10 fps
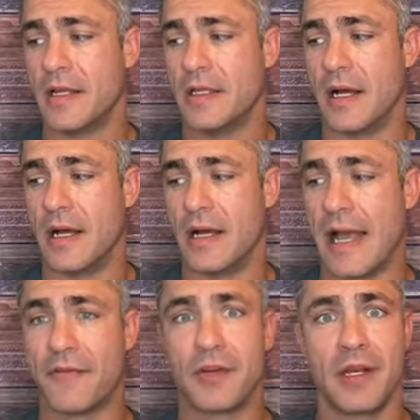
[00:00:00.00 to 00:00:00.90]
uh,
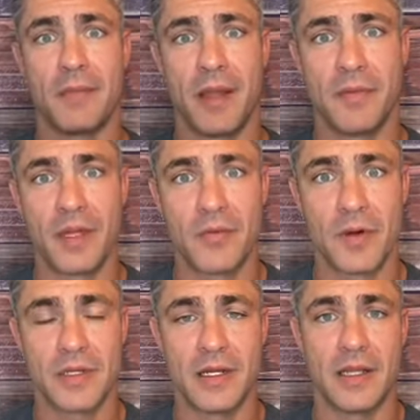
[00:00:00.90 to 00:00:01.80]
after getting my blood
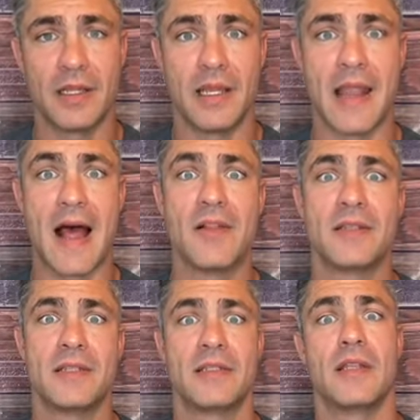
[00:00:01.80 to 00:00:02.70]
work done and the
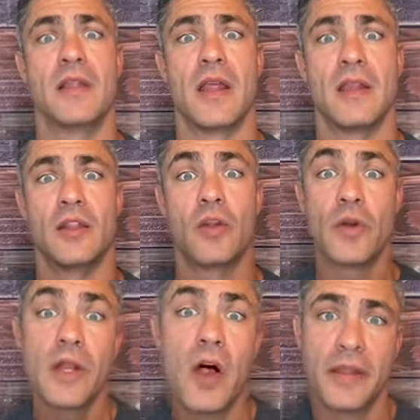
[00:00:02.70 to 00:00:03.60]
analysis and, and,
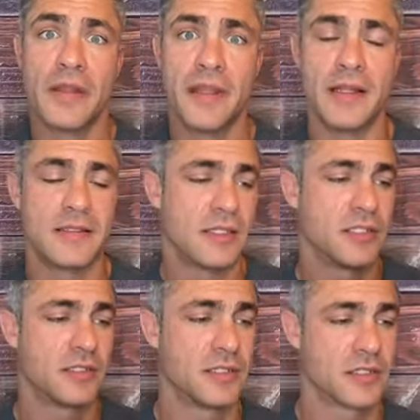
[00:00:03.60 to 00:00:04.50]
learning all the things I
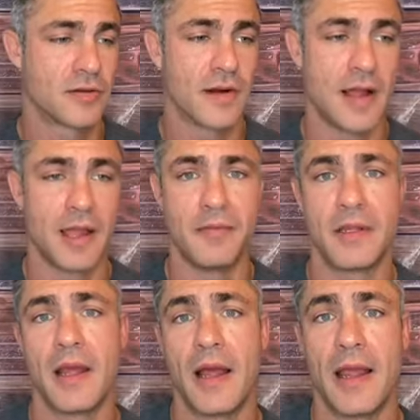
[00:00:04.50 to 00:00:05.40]
just described,
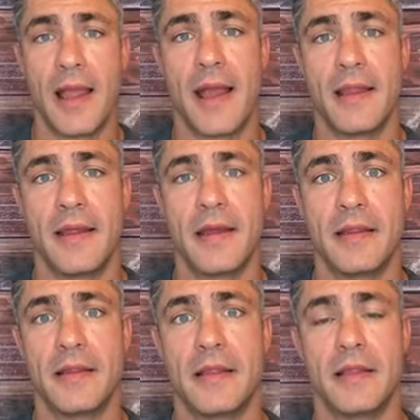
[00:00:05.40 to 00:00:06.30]
I had uh,
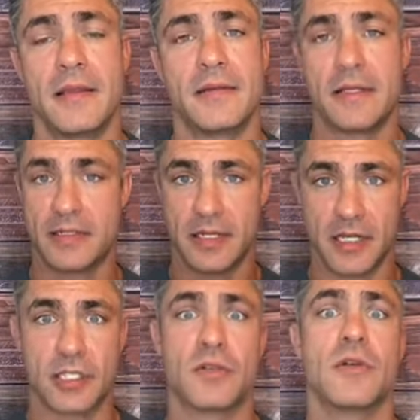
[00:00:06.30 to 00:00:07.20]
the
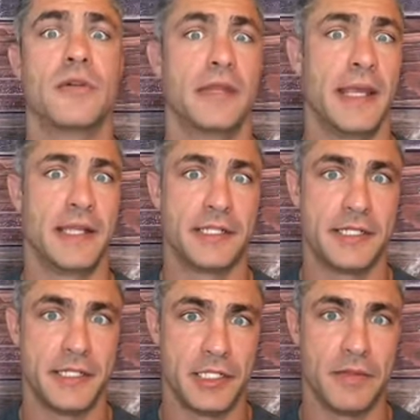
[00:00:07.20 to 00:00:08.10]
testosterone, the
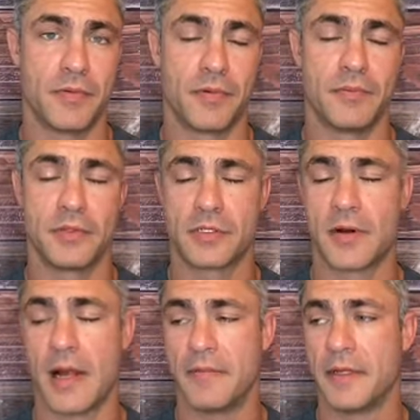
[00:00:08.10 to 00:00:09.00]
HCG pre
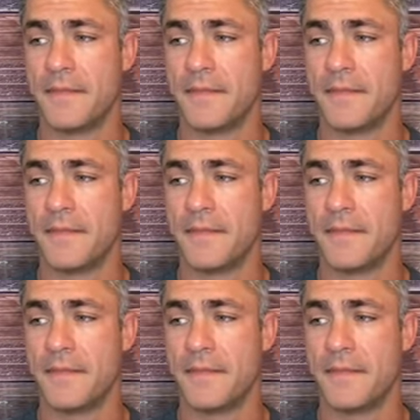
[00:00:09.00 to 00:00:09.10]
prescribed.